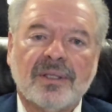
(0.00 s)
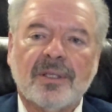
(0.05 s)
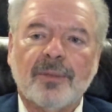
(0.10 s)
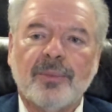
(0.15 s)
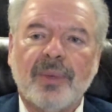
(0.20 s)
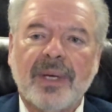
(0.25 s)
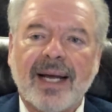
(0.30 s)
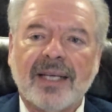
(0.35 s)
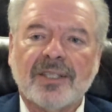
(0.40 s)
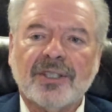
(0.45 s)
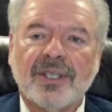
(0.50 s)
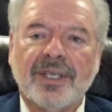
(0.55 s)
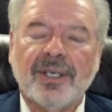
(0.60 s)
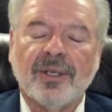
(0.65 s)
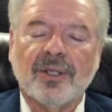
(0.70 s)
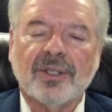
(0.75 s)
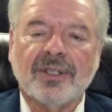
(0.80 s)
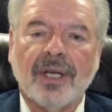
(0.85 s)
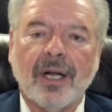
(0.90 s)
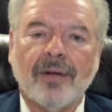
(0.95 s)
to be asking
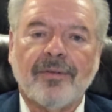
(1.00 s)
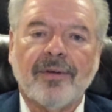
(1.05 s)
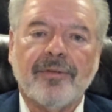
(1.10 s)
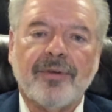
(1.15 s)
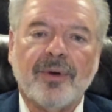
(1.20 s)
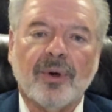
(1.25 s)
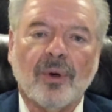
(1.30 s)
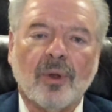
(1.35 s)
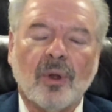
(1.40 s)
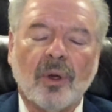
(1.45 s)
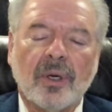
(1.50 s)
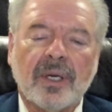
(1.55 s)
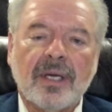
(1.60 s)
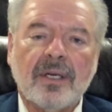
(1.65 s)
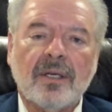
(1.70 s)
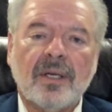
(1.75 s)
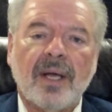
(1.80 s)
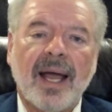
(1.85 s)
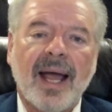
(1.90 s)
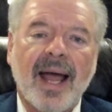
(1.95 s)
yourself if you're looking
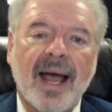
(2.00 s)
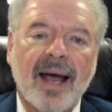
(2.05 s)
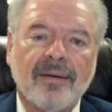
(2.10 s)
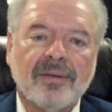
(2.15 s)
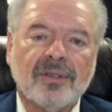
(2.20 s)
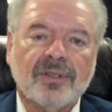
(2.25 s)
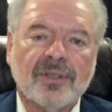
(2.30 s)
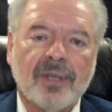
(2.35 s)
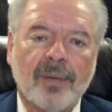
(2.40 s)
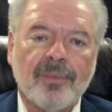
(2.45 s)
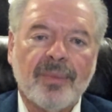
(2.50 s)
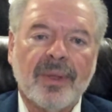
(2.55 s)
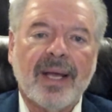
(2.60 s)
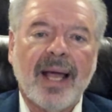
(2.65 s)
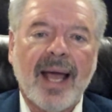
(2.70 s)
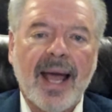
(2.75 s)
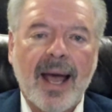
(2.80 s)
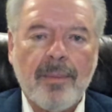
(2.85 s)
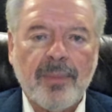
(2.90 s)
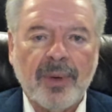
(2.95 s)
to have something
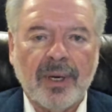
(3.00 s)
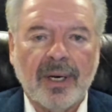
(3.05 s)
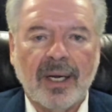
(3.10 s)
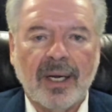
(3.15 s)
happen.